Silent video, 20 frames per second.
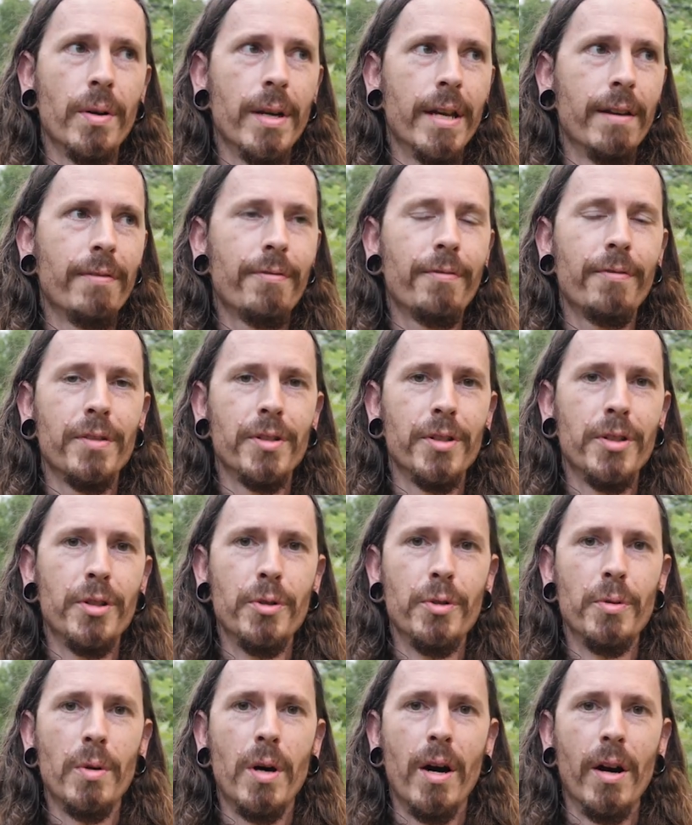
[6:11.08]
if
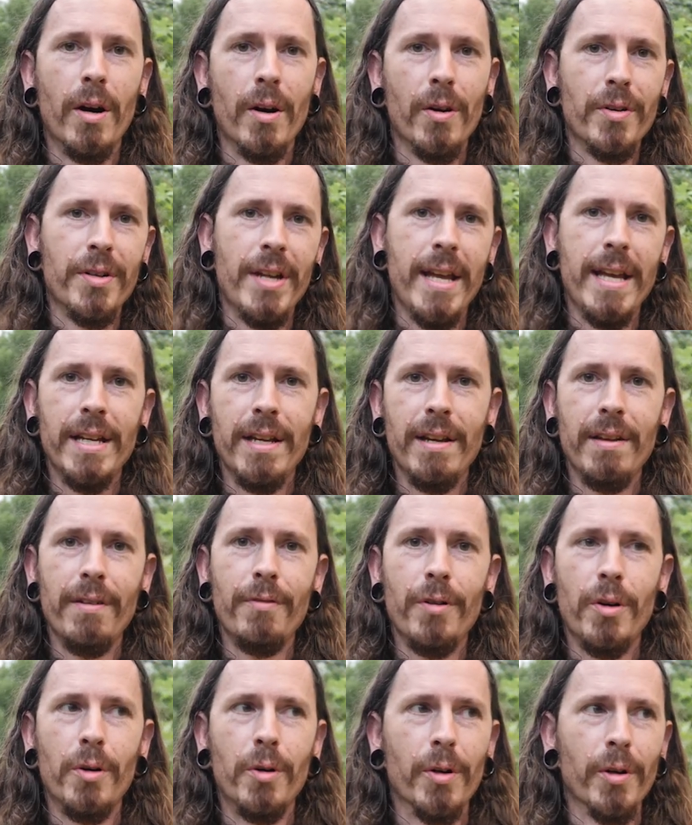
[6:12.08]
you are
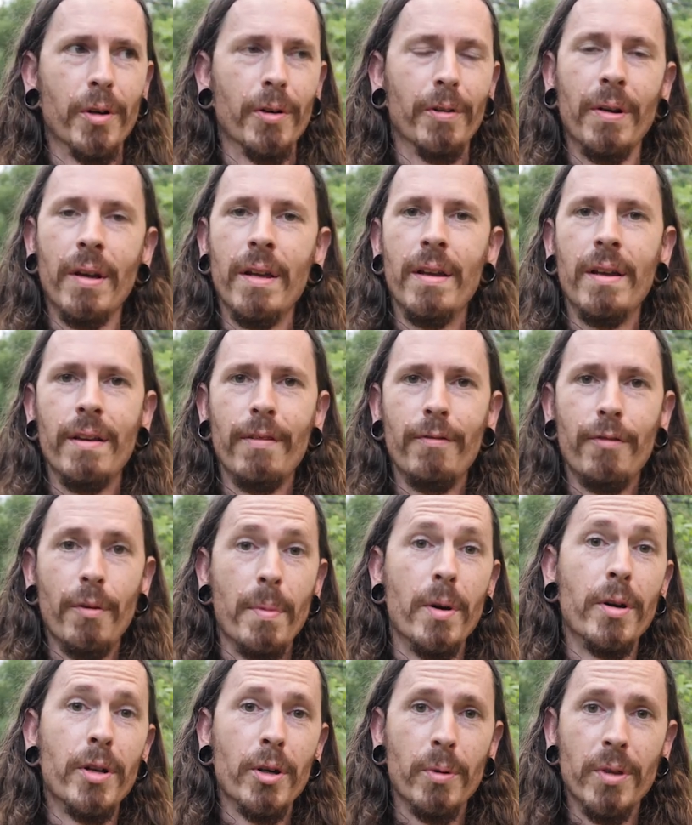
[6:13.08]
native or
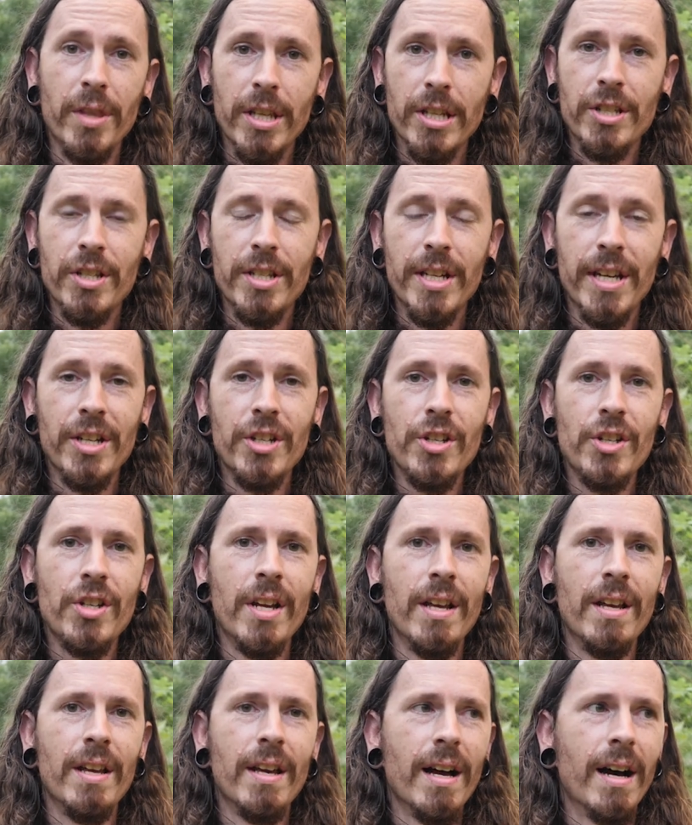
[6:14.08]
familiar with this dish,
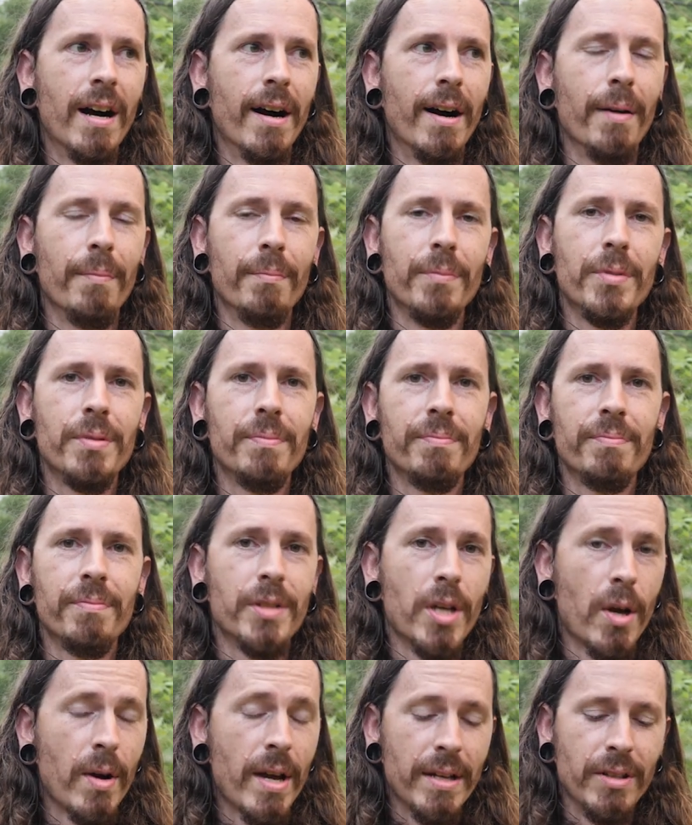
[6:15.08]
go
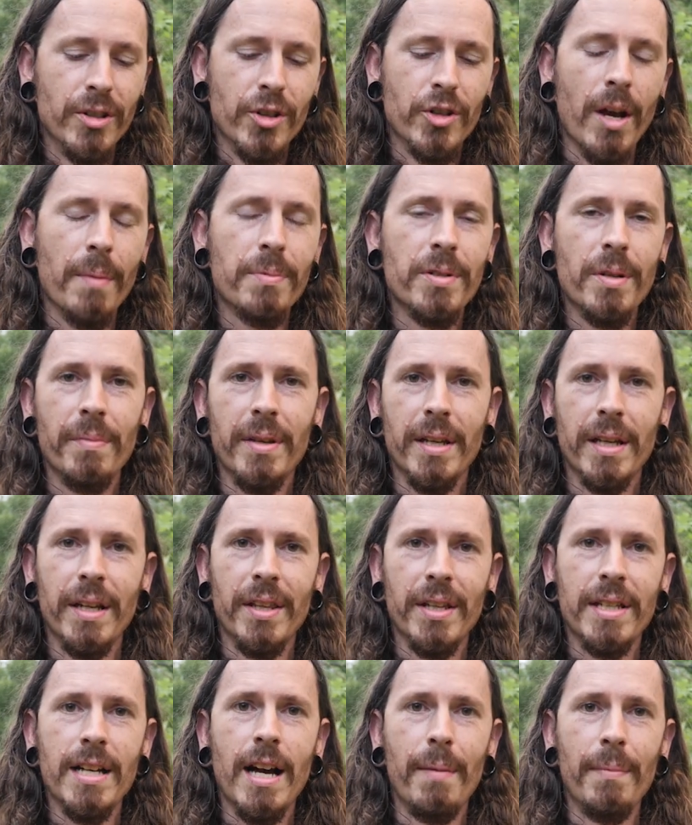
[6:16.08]
ahead and drop something
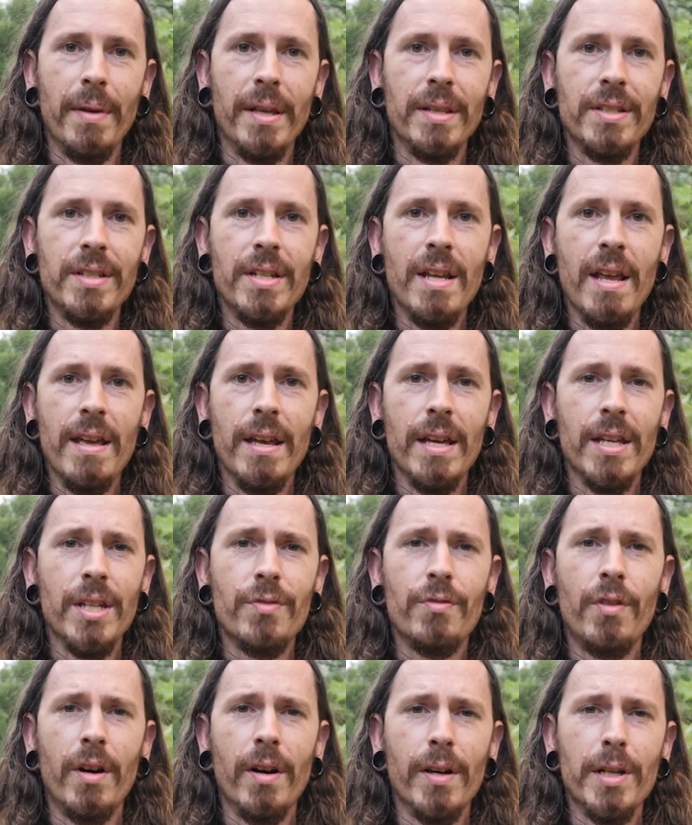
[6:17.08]
in the comments as
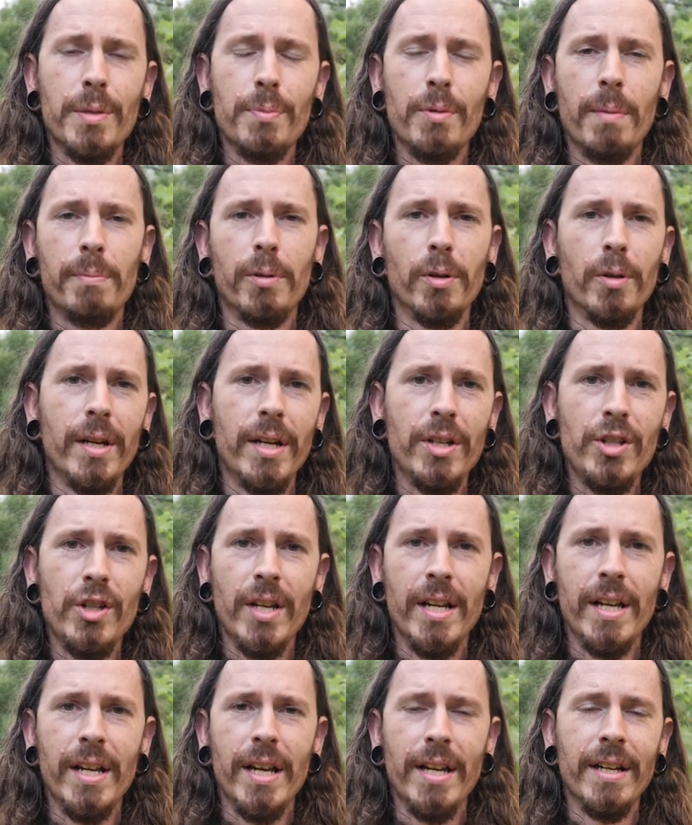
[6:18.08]
far as
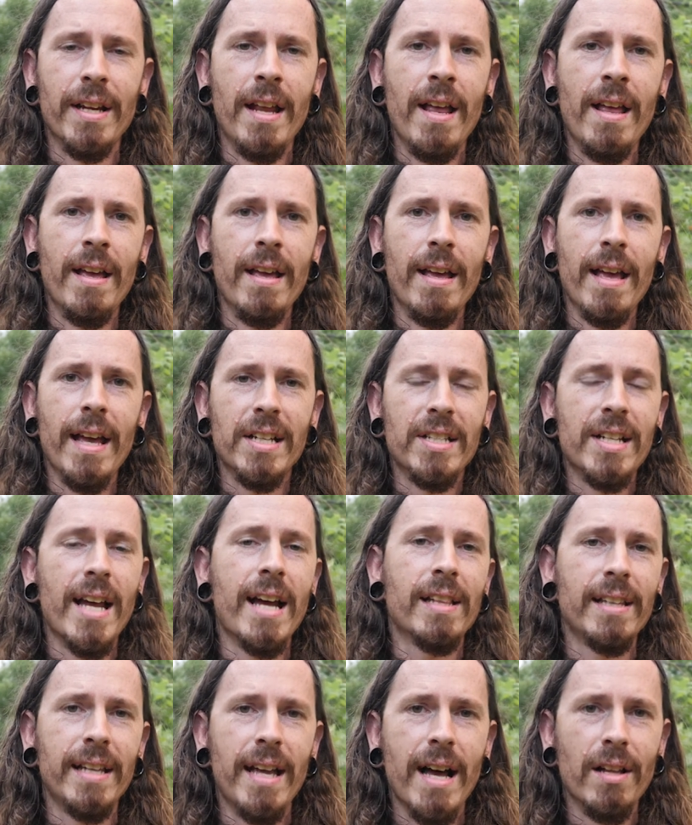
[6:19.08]
preparation and
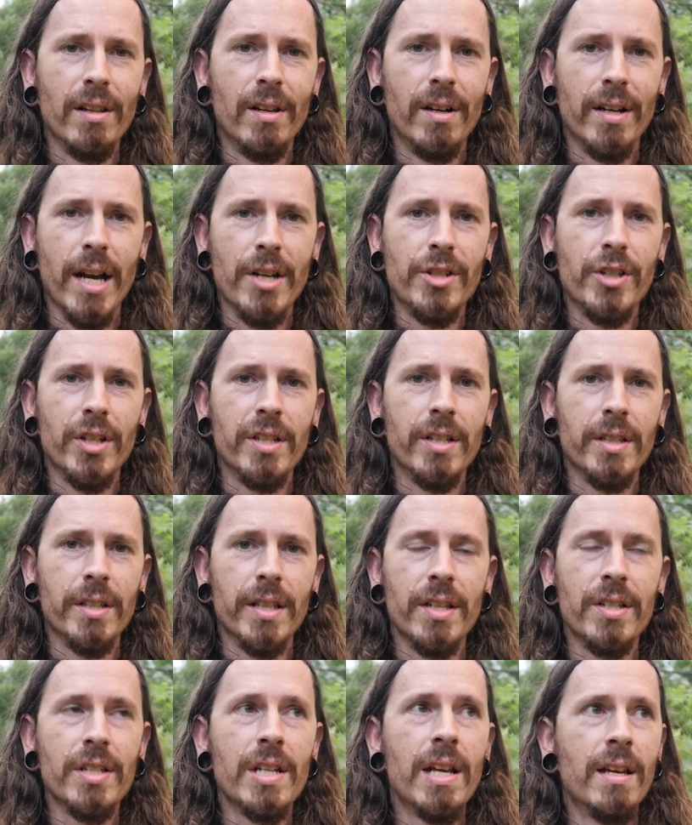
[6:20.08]
exactly how long I should cook
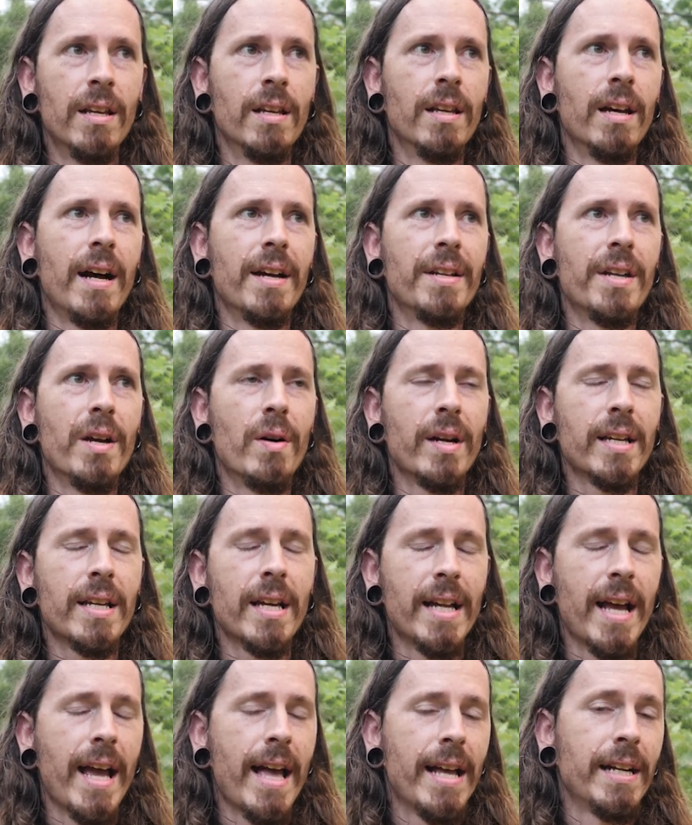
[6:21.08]
this. I know I
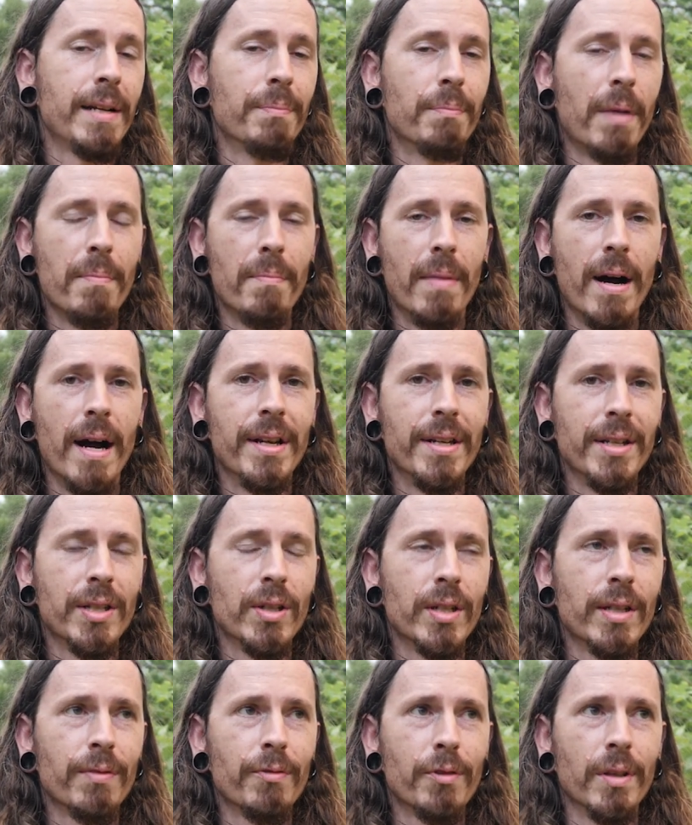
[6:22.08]
kind of had it in my mind to
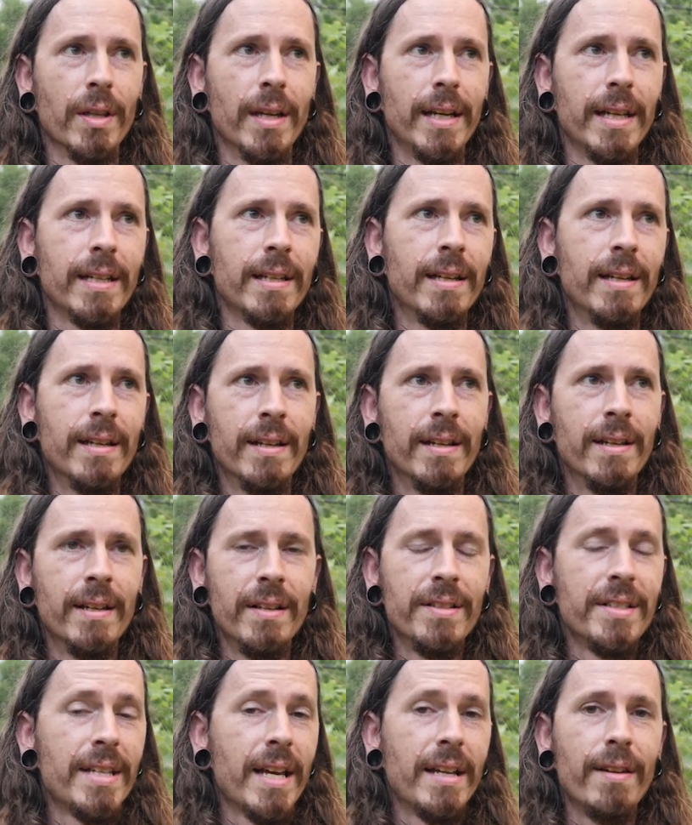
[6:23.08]
cook it for like
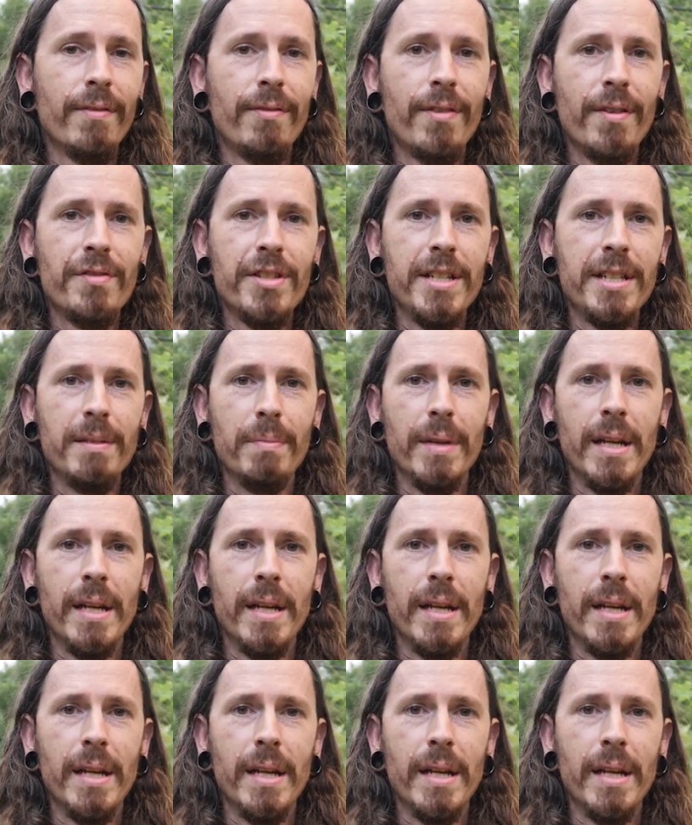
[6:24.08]
10 to 15